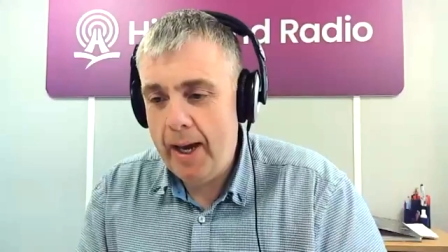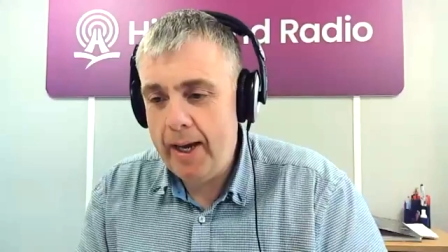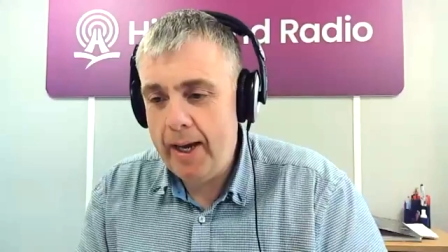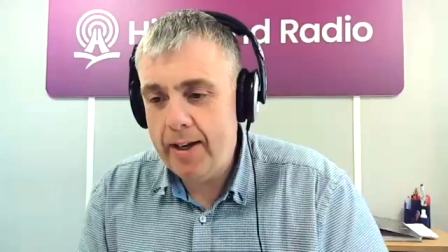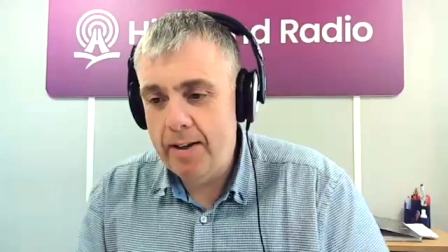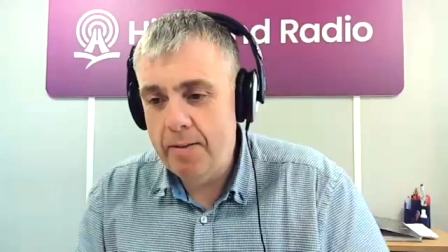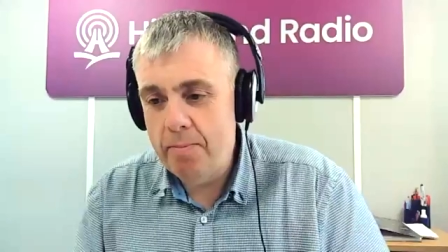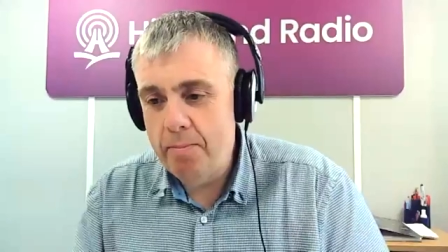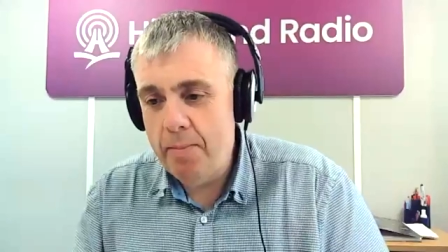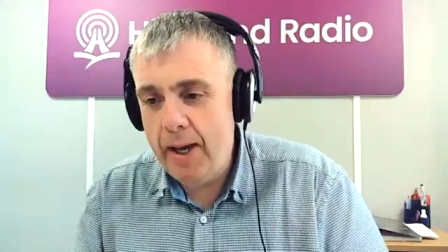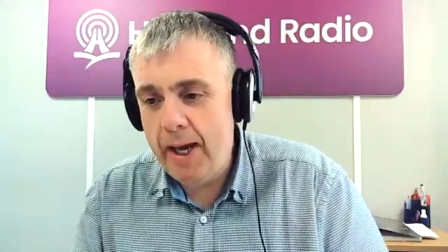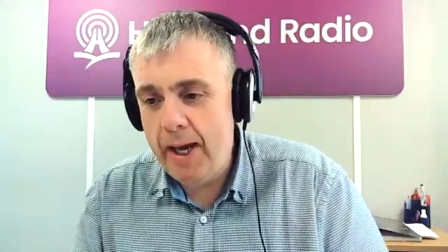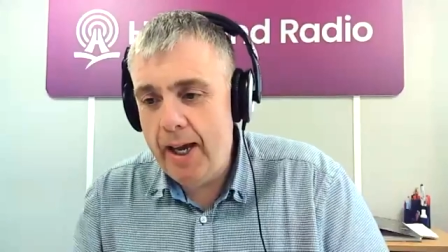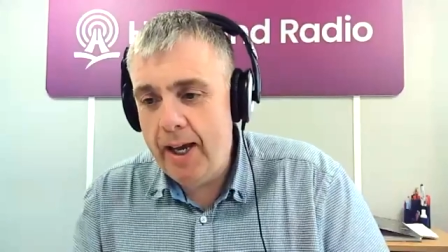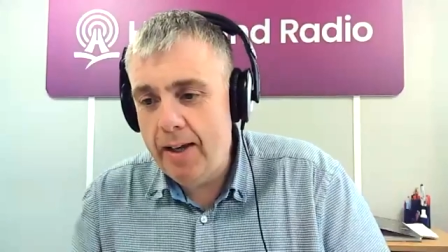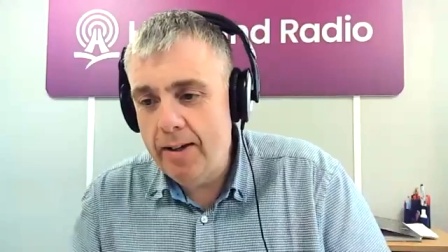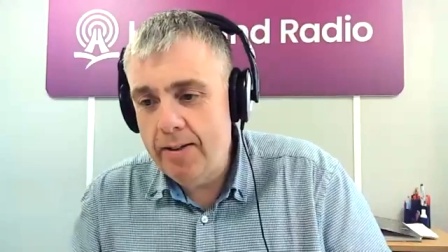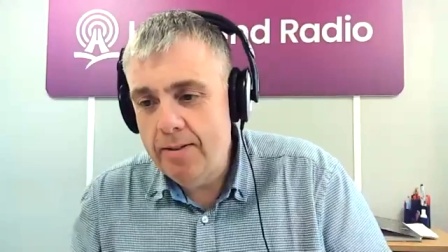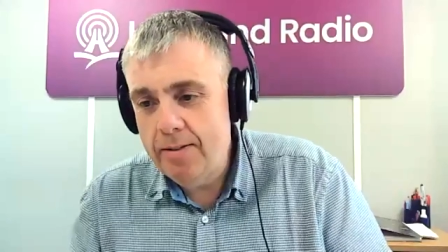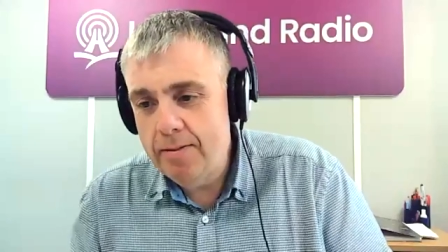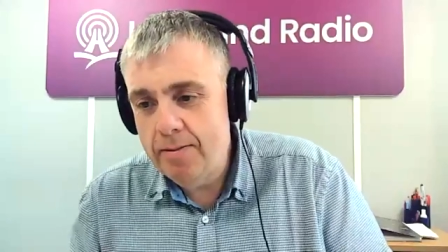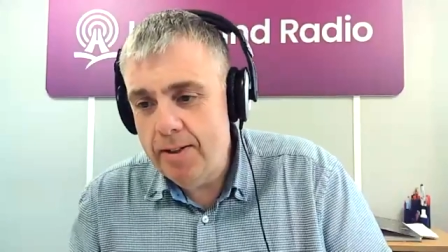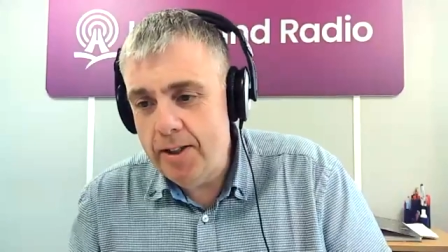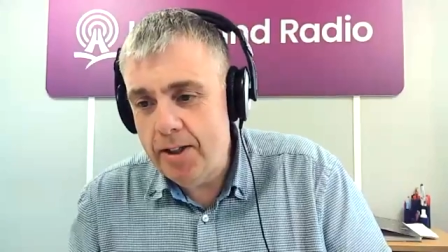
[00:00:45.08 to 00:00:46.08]
back in
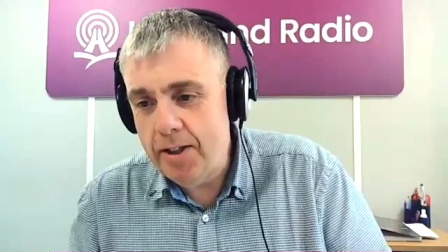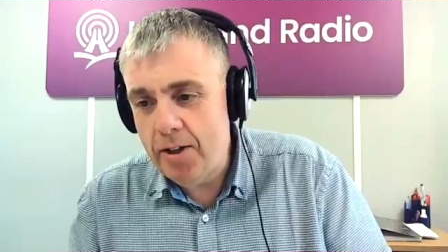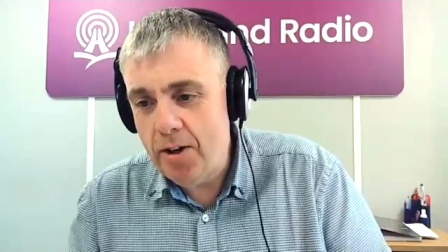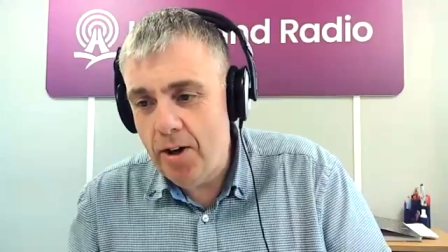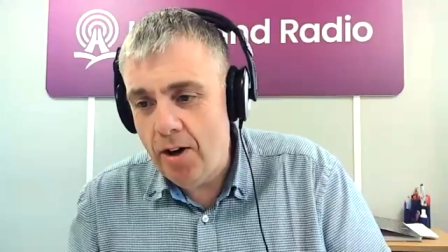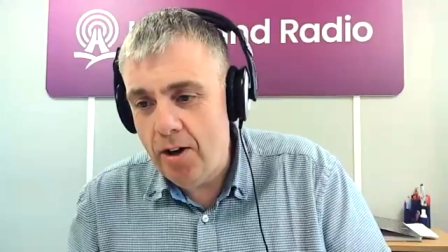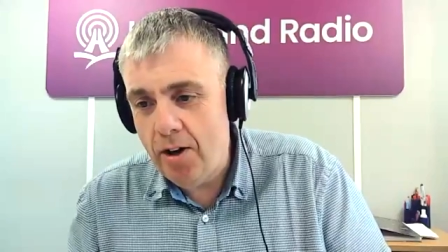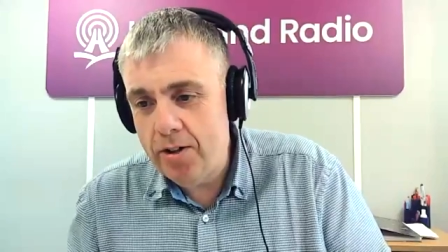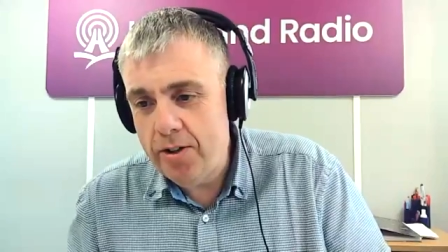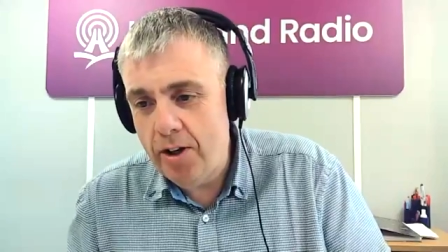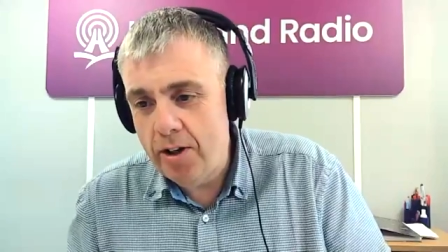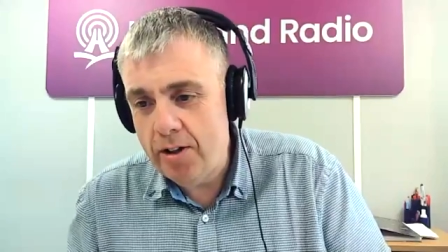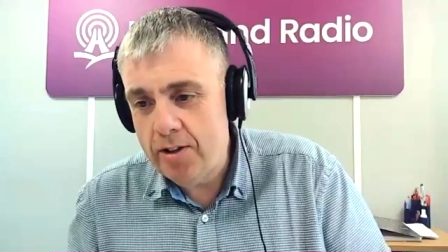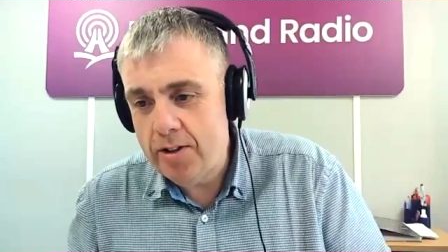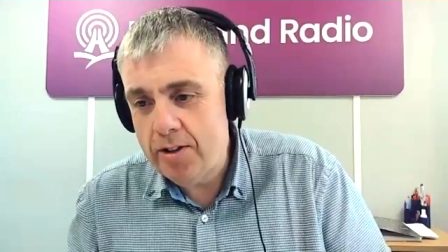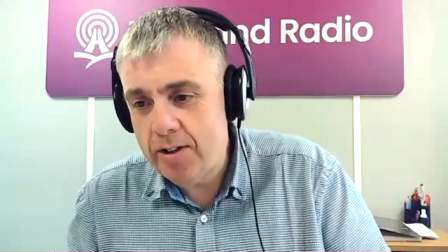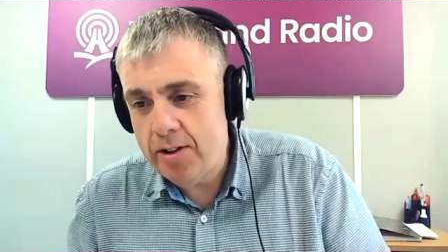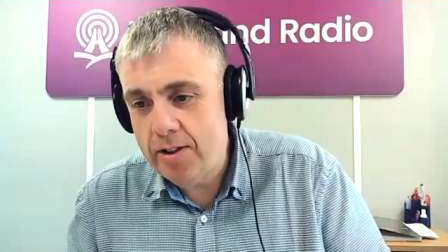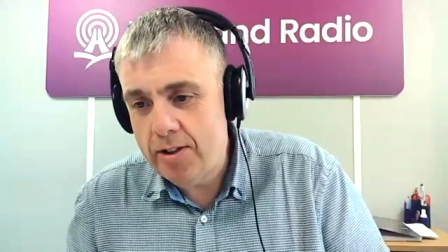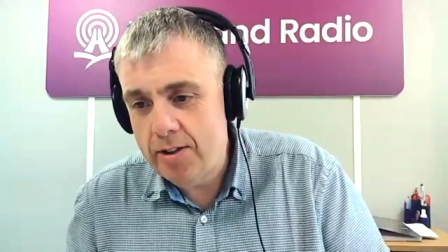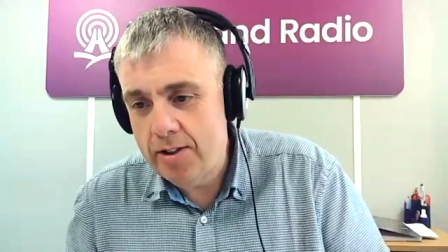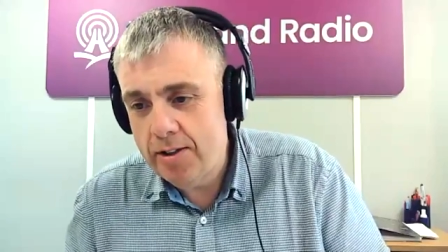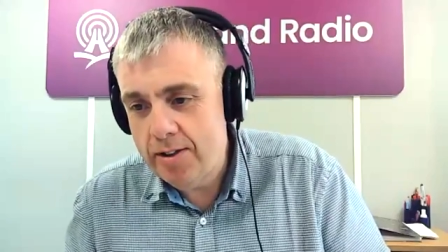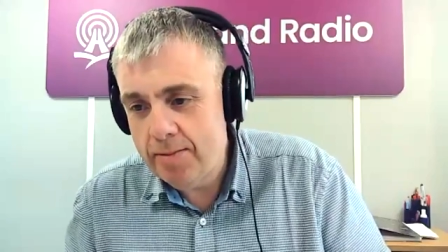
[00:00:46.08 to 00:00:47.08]
May when you called out
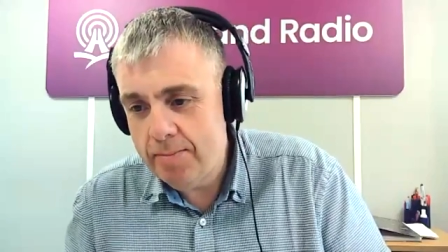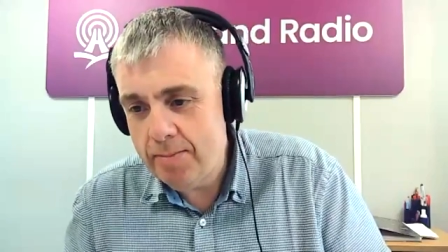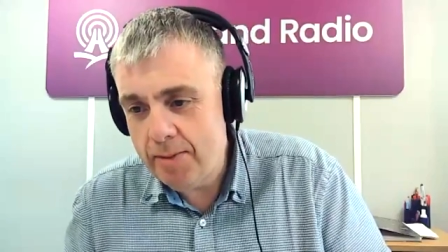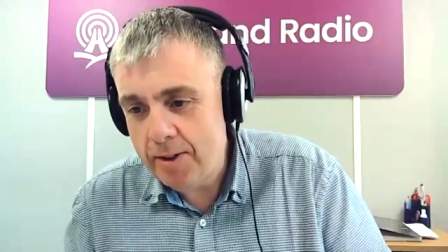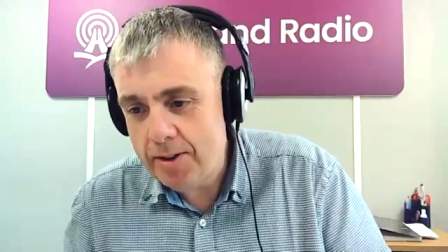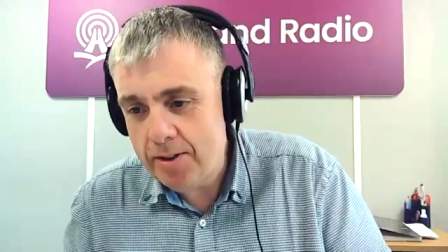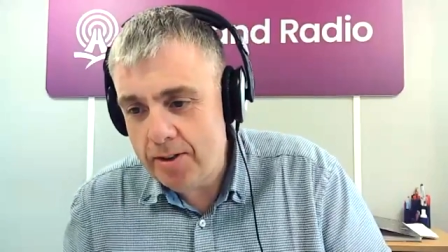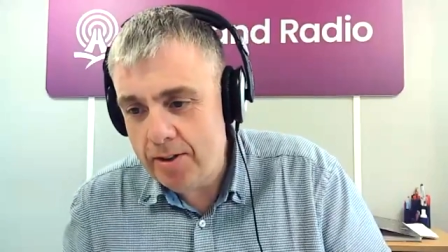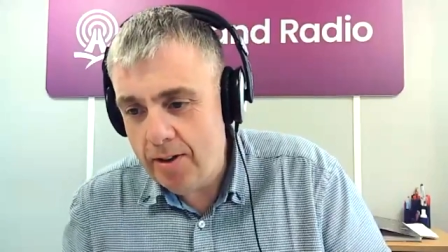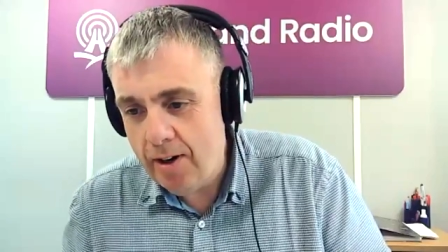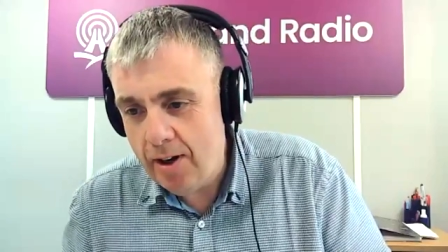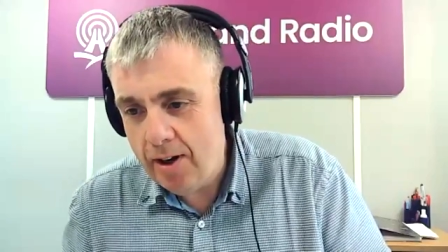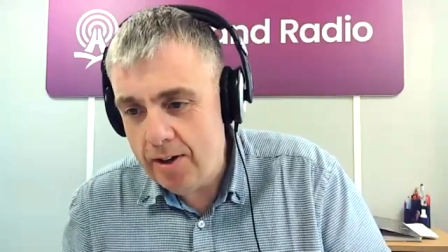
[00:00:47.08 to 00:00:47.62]
Mr.